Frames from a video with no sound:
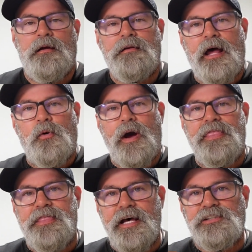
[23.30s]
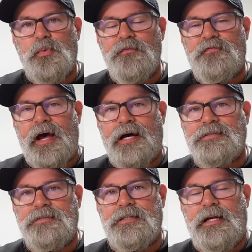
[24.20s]
Now the way this one
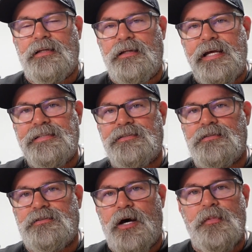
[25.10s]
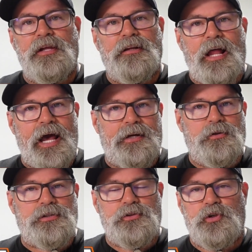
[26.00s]
fastens, and at least some of the
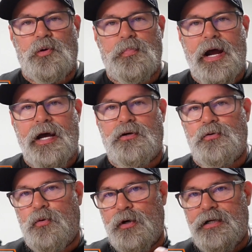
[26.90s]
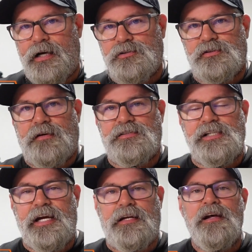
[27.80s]
liners and Tour Pack organizers I've
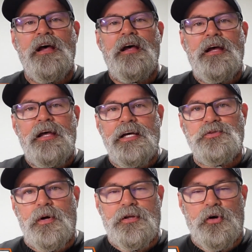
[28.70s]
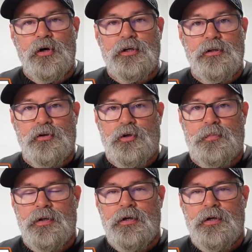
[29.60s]
seen, is with hook and loop.